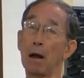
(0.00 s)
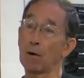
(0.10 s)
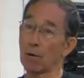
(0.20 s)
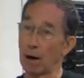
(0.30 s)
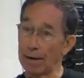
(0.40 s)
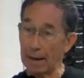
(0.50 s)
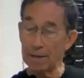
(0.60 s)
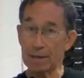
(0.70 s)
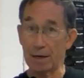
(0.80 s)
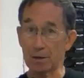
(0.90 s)
run that
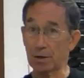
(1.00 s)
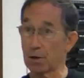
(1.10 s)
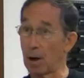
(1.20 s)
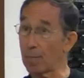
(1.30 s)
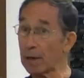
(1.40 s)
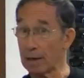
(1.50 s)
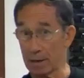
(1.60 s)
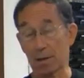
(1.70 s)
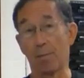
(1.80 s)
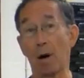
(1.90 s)
set screw up
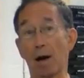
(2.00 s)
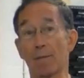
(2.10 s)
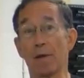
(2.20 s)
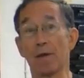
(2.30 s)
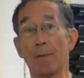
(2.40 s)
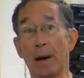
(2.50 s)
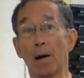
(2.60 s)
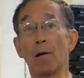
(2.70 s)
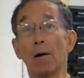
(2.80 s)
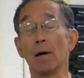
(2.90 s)
against the bottom of the
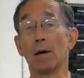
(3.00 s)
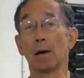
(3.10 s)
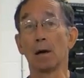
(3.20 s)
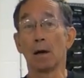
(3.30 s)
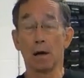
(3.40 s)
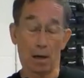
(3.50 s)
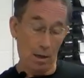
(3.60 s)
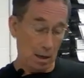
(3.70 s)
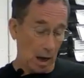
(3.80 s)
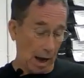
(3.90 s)
barrel,
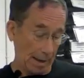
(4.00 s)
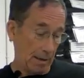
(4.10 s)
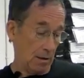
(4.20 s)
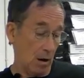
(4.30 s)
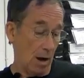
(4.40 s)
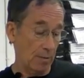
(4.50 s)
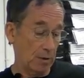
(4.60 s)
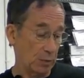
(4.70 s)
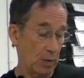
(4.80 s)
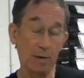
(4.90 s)
I could accomplish
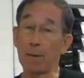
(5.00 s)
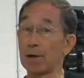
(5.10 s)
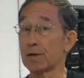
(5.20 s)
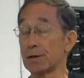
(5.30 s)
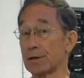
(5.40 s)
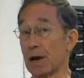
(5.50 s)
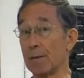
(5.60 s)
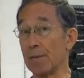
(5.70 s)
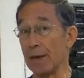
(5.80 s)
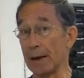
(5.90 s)
pretty much the
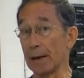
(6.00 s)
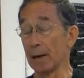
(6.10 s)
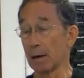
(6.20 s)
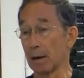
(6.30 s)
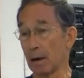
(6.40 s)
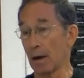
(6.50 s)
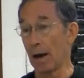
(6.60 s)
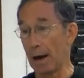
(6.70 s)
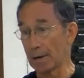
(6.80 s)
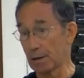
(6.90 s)
same thing
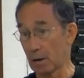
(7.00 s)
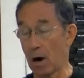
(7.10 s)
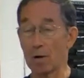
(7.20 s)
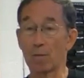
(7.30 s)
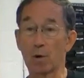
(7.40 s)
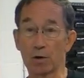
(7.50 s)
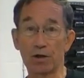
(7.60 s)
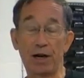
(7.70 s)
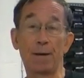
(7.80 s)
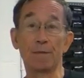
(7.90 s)
as the cardboard
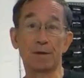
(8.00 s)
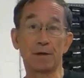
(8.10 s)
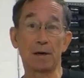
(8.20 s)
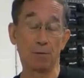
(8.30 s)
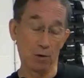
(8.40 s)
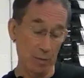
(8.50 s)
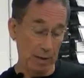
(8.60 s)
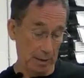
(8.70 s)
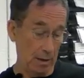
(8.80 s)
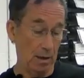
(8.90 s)
shims, and it would be
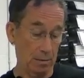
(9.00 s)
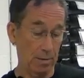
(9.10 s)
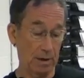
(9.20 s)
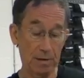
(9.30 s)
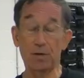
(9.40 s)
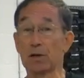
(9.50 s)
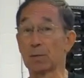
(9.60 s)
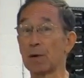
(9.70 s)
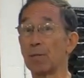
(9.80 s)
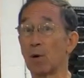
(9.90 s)
a, a
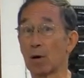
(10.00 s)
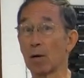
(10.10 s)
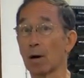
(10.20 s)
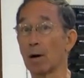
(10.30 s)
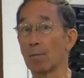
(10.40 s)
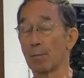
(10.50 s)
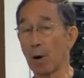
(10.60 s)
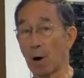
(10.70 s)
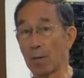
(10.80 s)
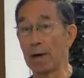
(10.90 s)
considerably more
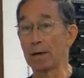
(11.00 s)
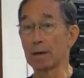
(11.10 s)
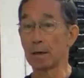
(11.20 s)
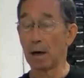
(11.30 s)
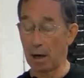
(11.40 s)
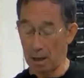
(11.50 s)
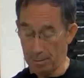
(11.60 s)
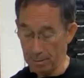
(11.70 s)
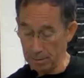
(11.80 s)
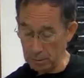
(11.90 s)
permanent um,
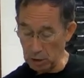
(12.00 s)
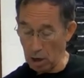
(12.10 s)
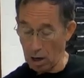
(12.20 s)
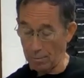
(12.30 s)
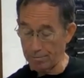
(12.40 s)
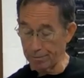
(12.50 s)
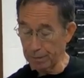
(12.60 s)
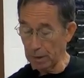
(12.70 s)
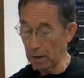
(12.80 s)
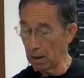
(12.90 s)
job.
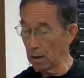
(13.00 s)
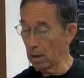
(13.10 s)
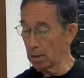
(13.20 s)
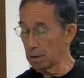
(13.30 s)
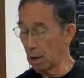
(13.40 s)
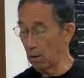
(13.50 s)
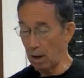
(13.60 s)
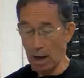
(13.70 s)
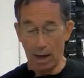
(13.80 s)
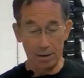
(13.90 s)
So
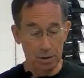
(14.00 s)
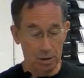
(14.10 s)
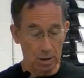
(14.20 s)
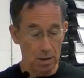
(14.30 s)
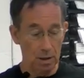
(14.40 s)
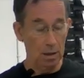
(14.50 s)
I took